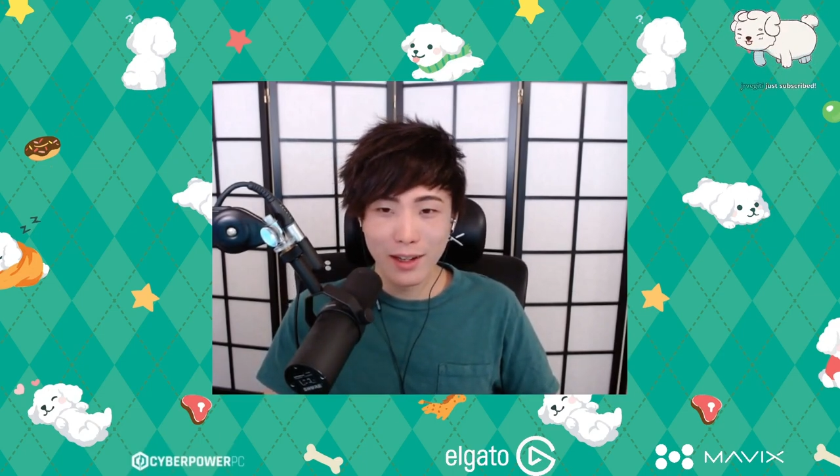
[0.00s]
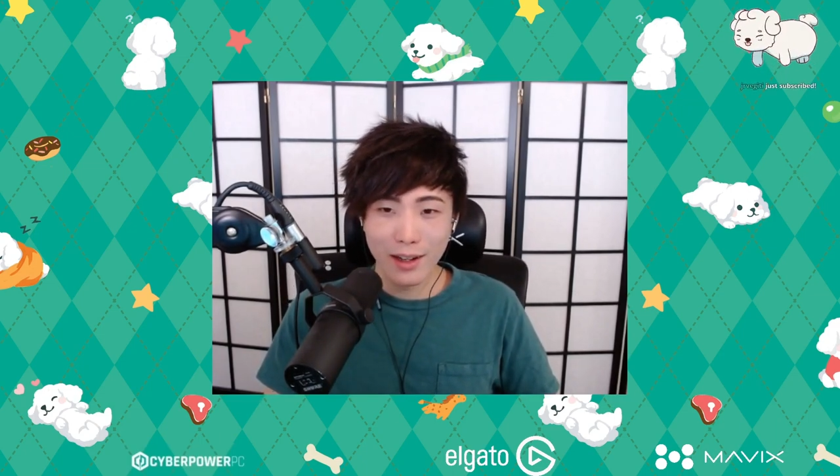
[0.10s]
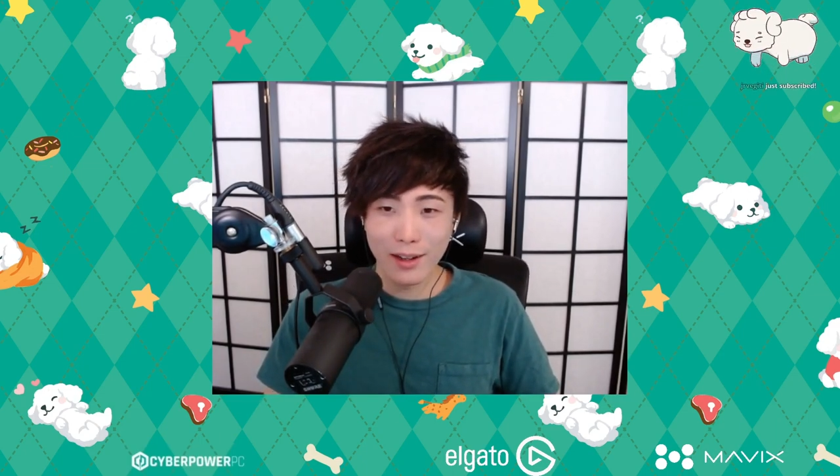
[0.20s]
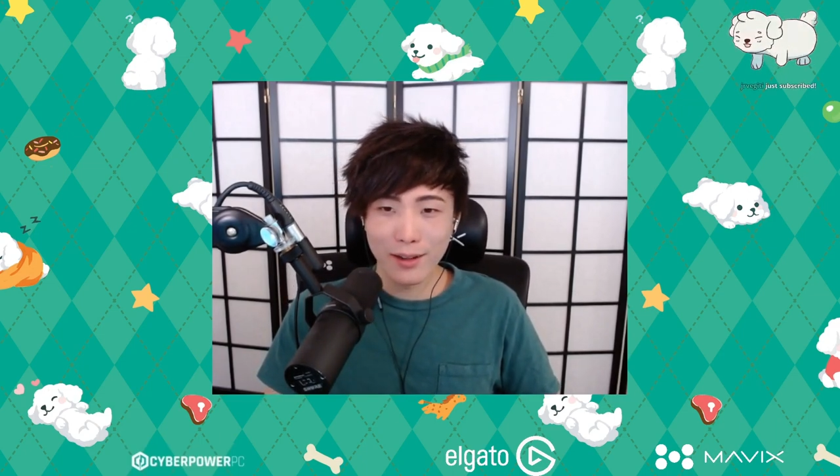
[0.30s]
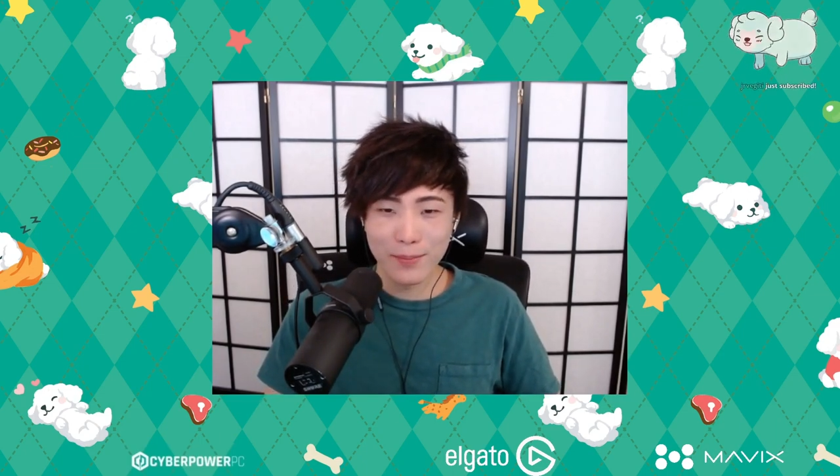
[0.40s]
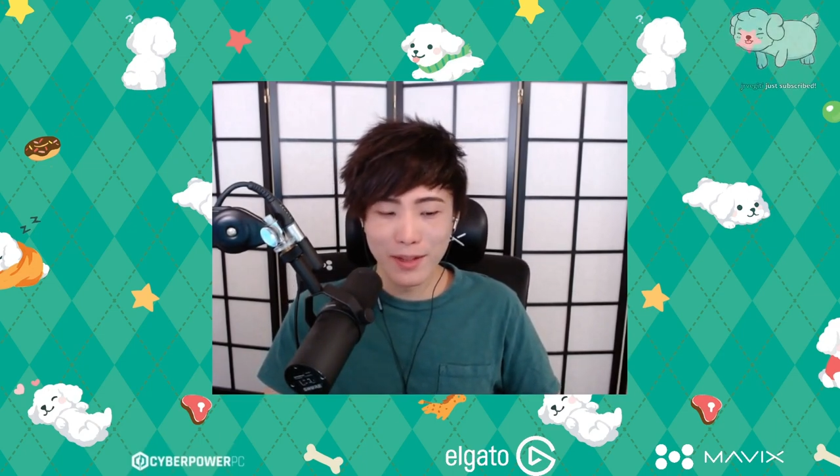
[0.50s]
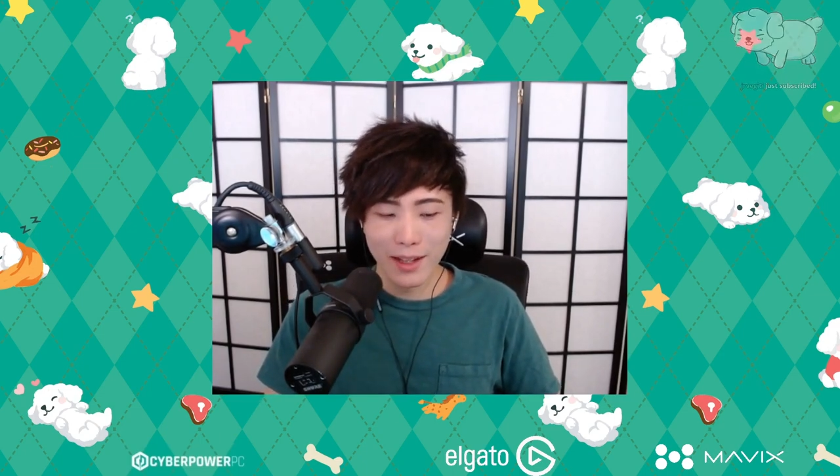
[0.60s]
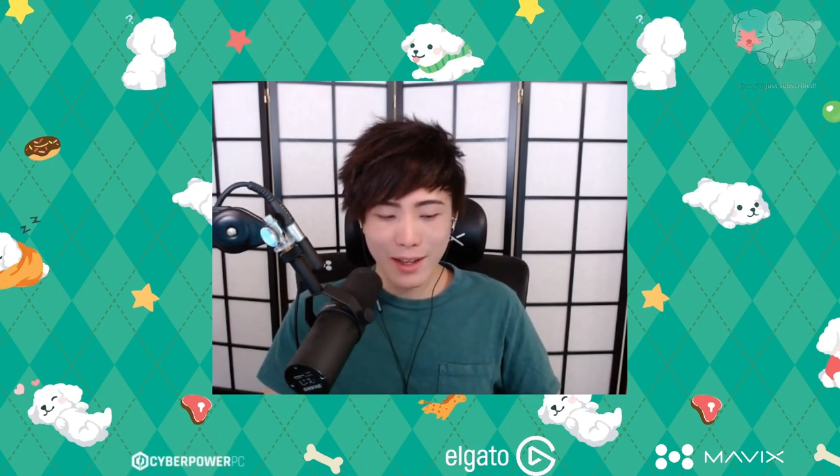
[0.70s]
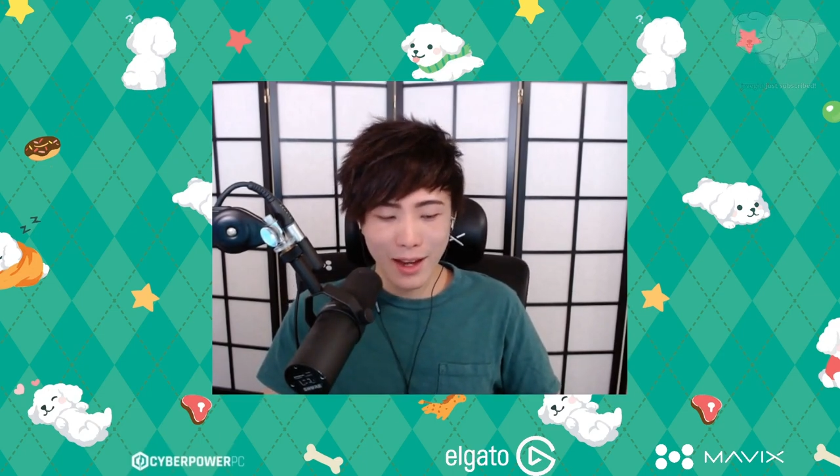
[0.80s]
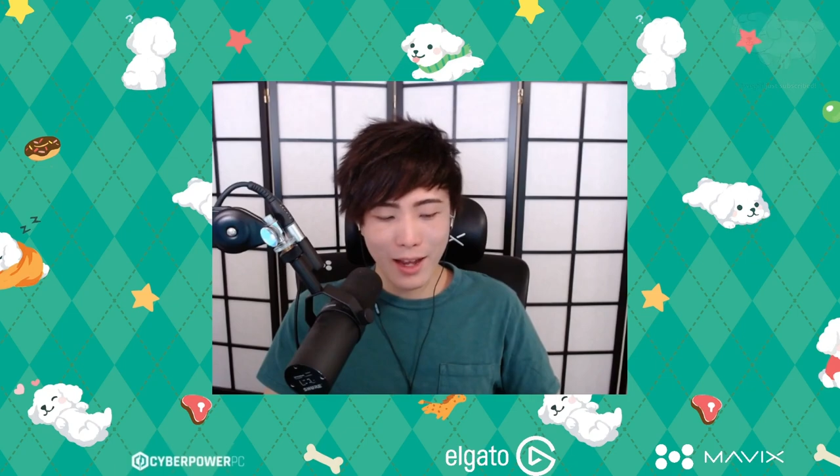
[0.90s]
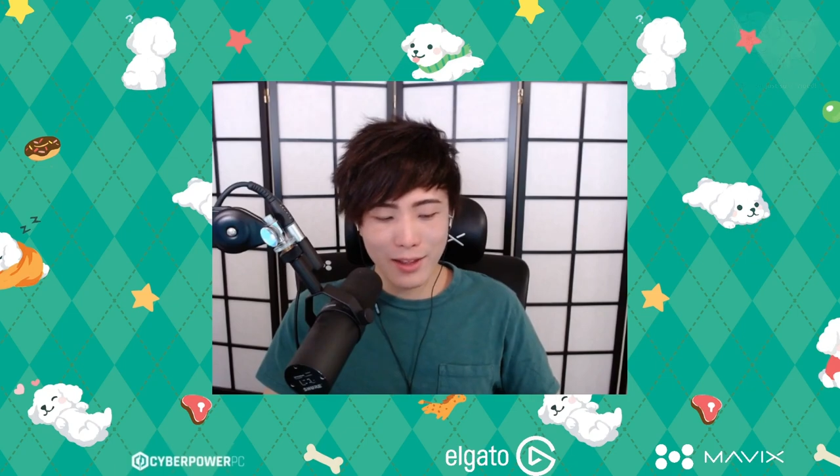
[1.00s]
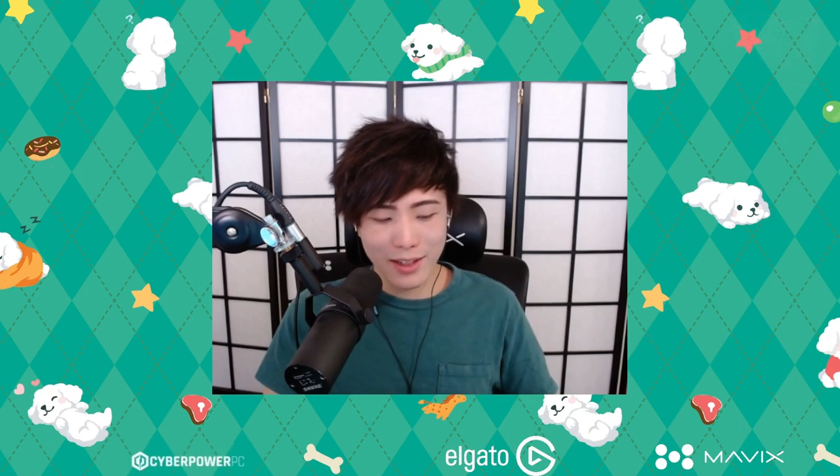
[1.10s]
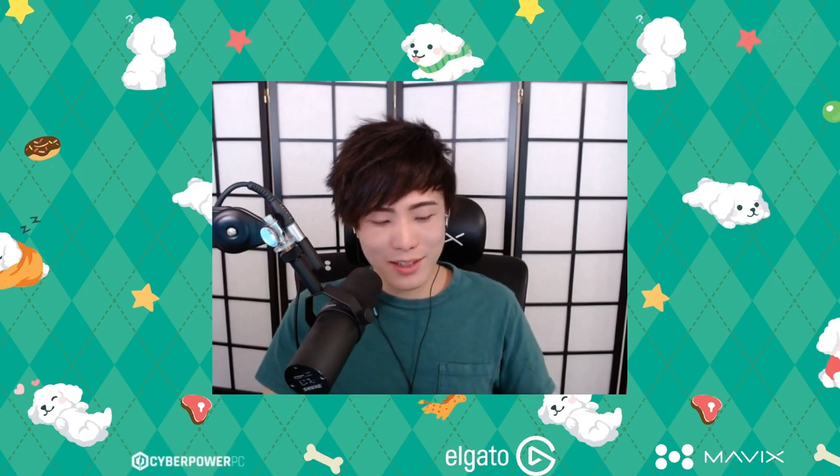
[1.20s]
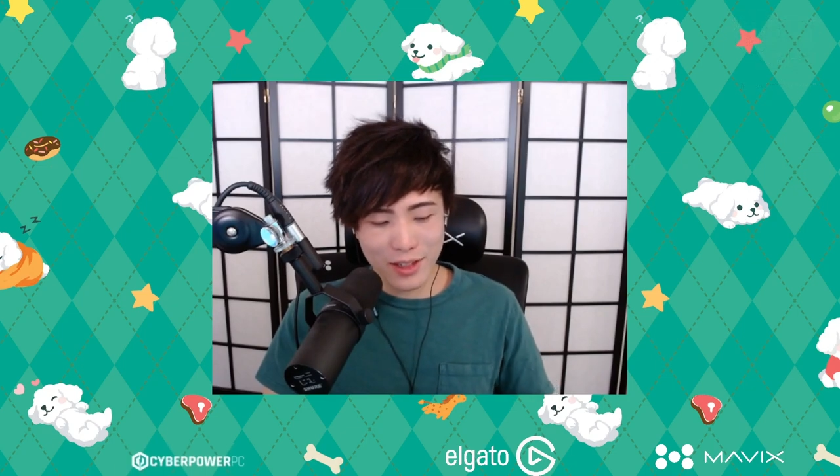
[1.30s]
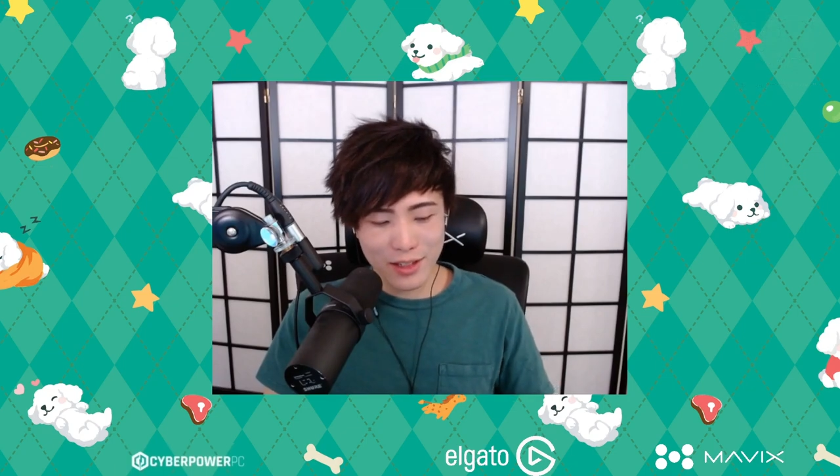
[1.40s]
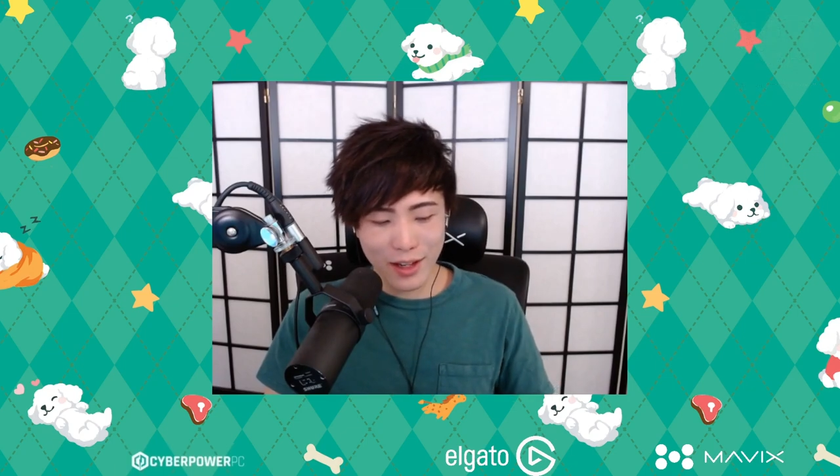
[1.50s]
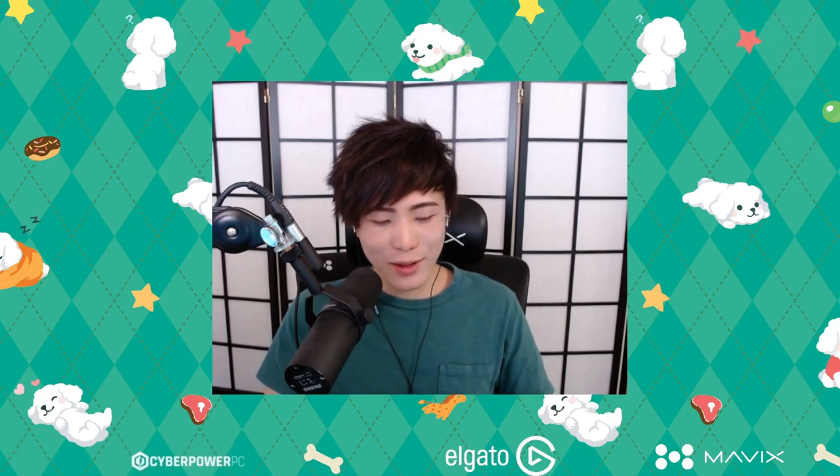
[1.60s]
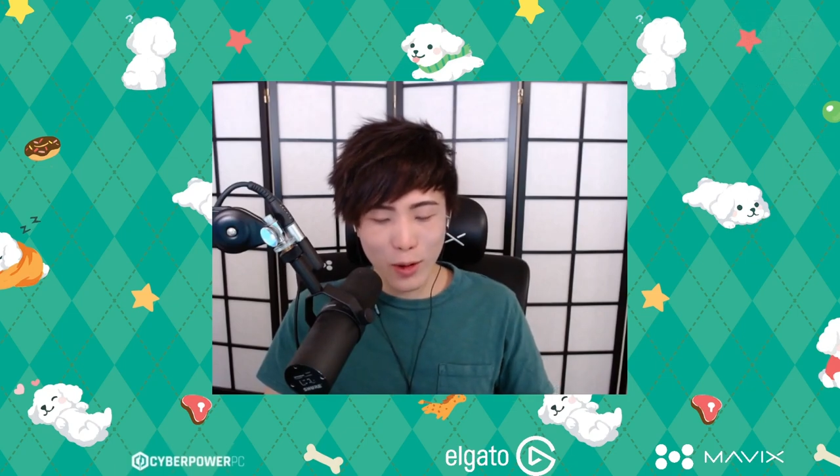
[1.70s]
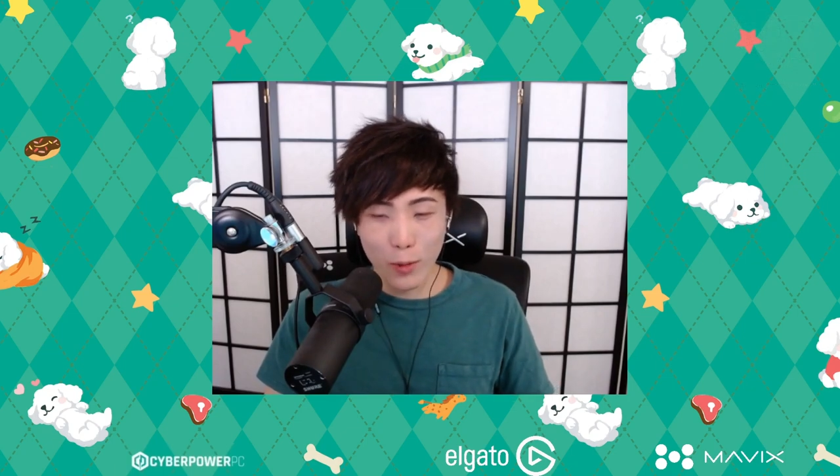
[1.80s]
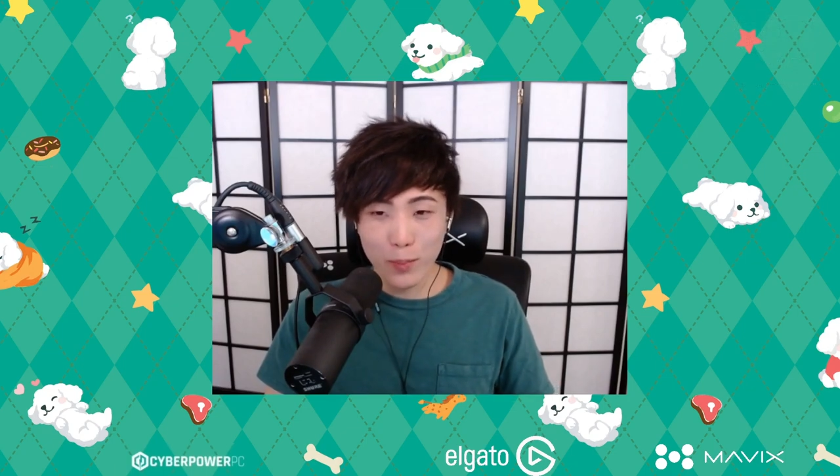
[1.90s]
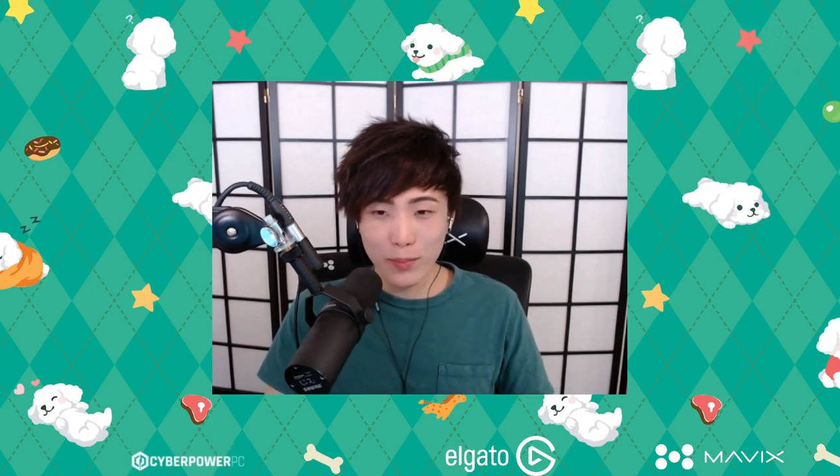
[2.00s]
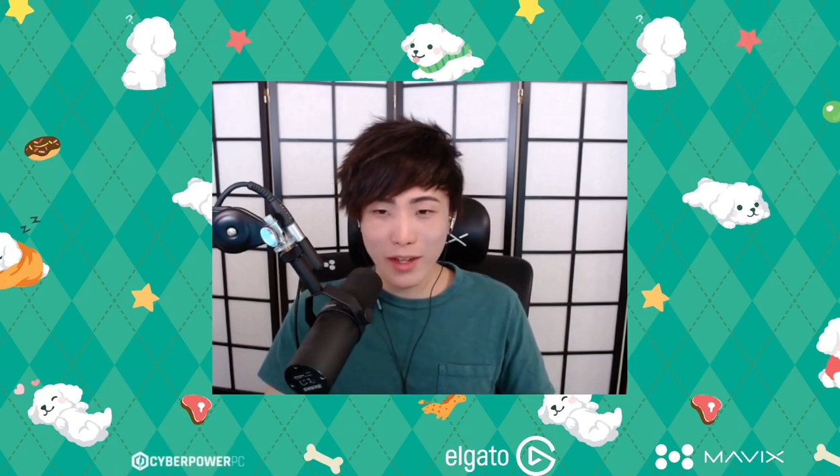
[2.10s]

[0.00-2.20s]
Um, and then it's just like, nope,